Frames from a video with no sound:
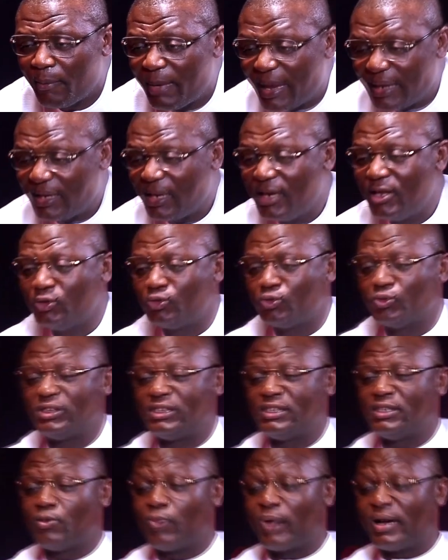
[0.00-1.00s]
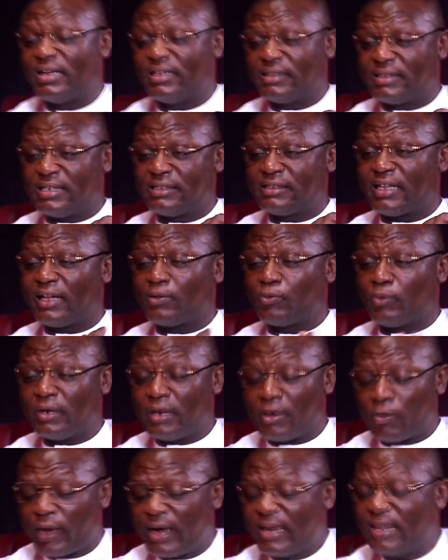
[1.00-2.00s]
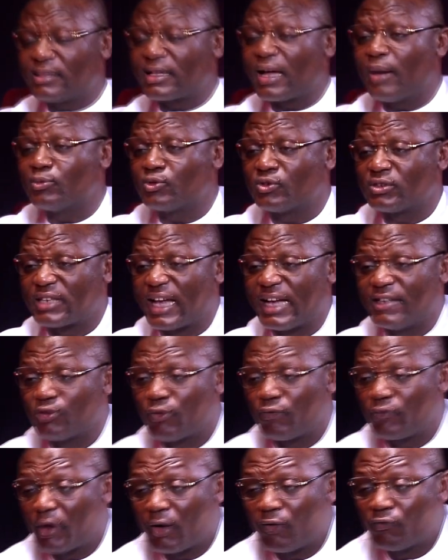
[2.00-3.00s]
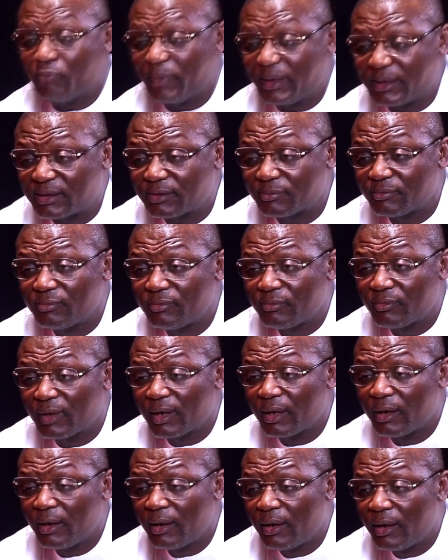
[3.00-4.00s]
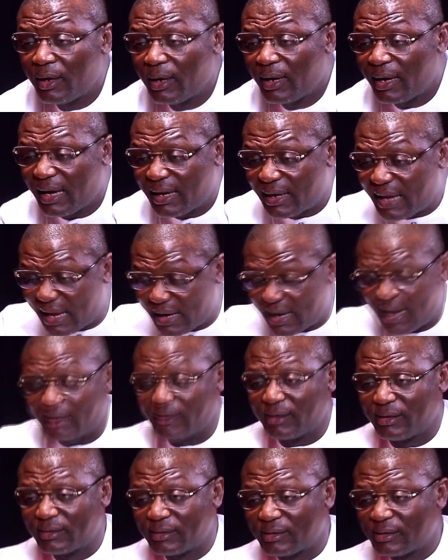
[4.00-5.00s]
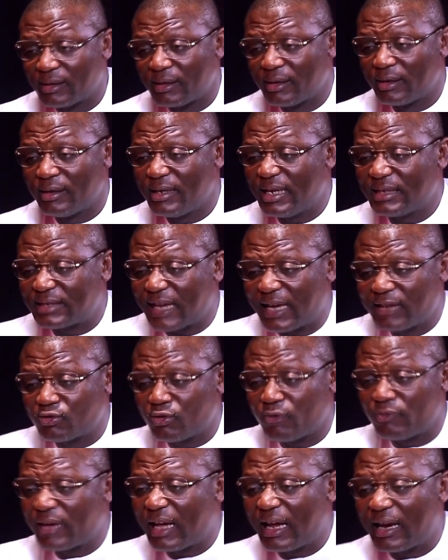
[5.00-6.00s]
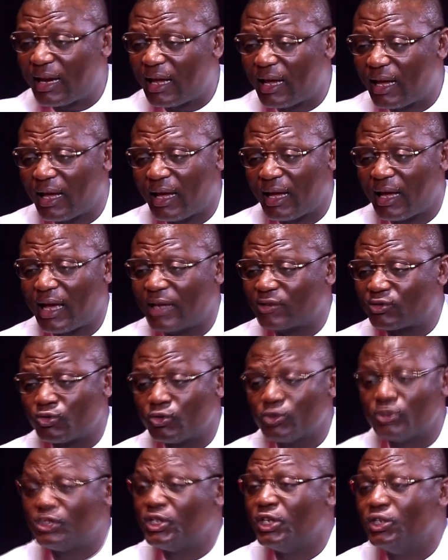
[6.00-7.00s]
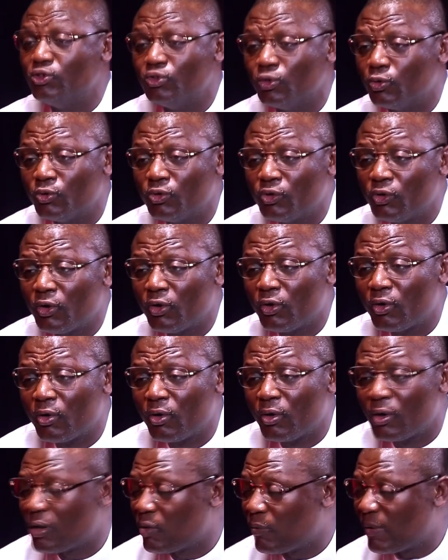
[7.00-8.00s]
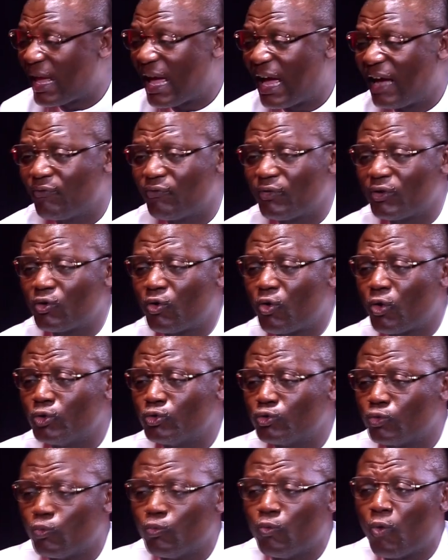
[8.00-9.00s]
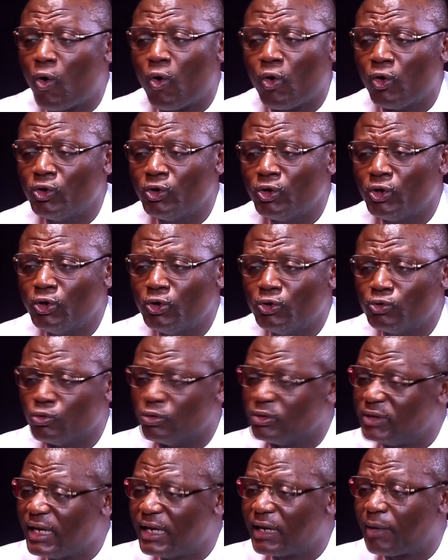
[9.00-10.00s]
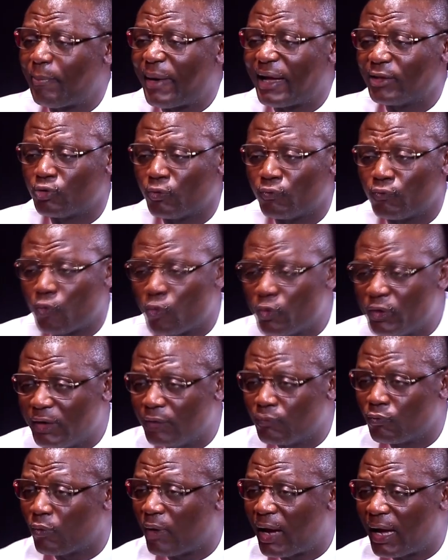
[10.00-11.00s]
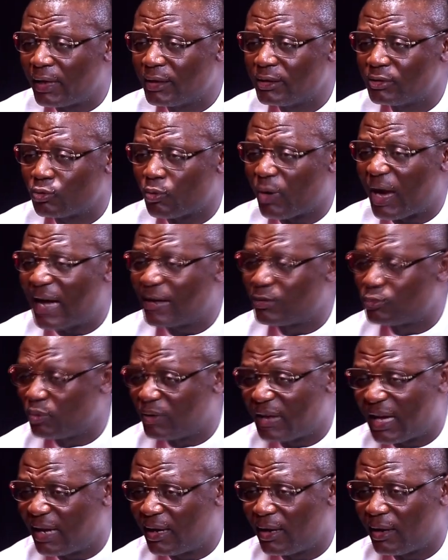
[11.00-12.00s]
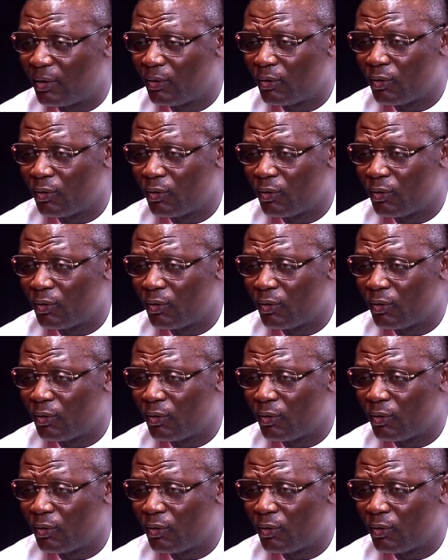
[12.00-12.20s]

But didn't you see what it is that we did? When it comes to size of government, Ghana, the size of Ghana has not changed. We haven't gone to war to take part of Côte d'Ivoire to add to Ghana